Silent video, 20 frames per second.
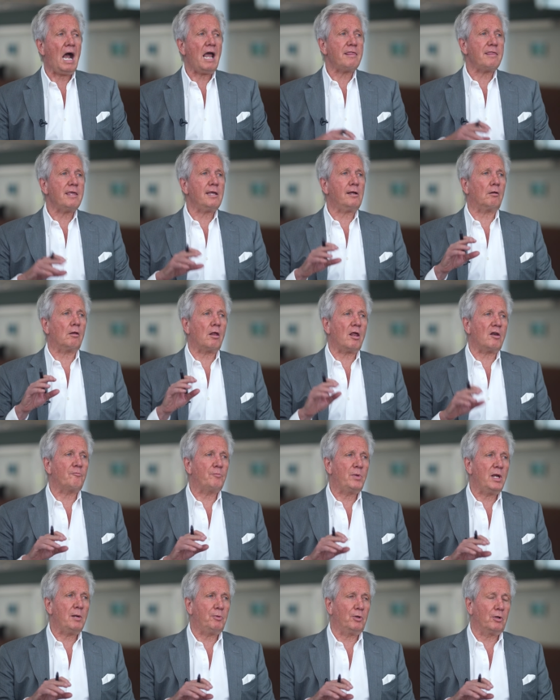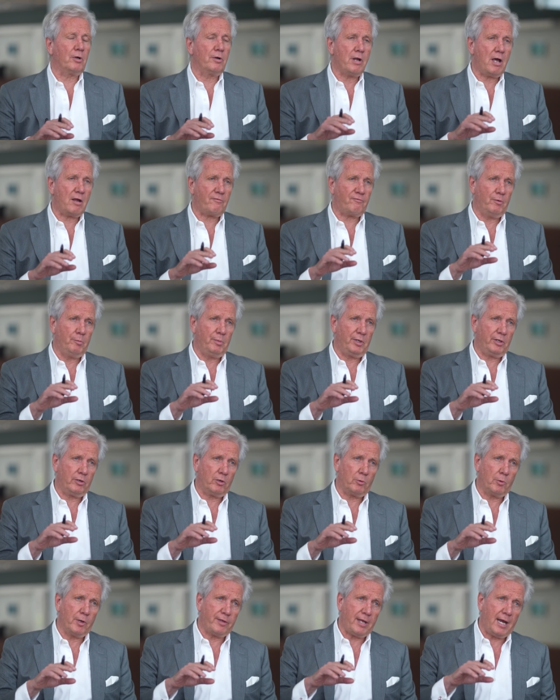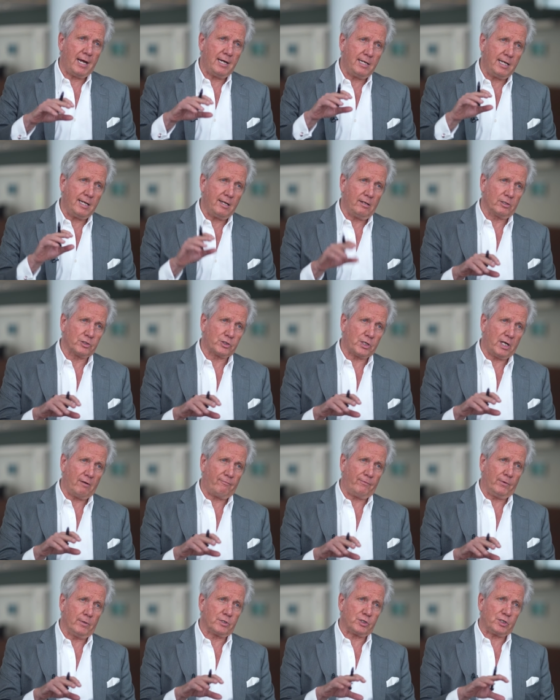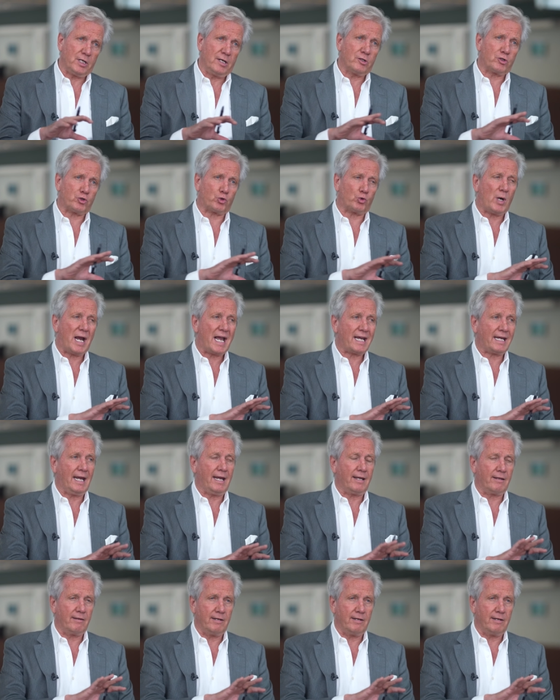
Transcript: I think a lot of people are not familiar with ADL's efforts in tracking